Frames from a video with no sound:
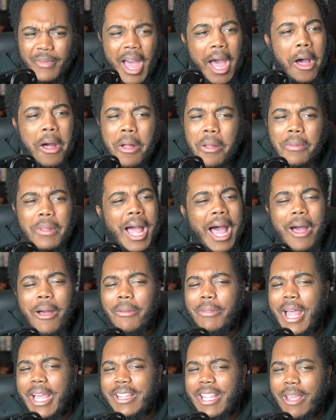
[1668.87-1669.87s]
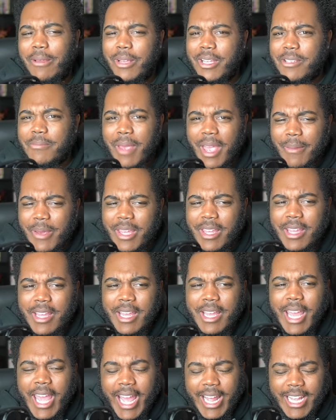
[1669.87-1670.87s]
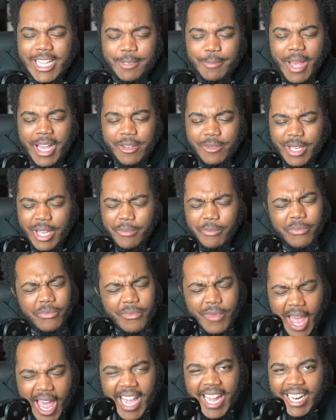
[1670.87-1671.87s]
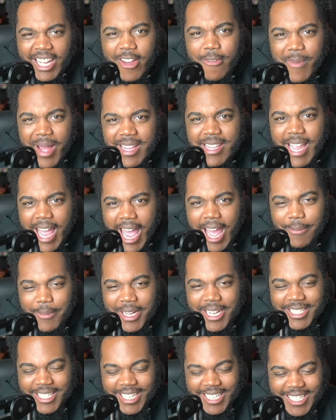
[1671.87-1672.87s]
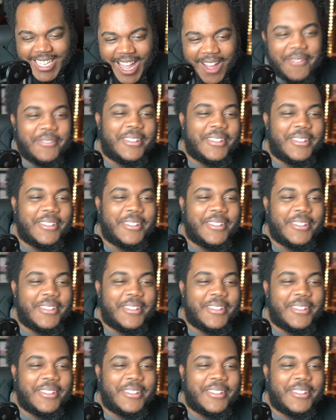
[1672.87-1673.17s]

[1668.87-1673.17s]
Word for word: I don't, I don't like that because maybe in his mind he was like, mm, I gotta kill my dad because of this now.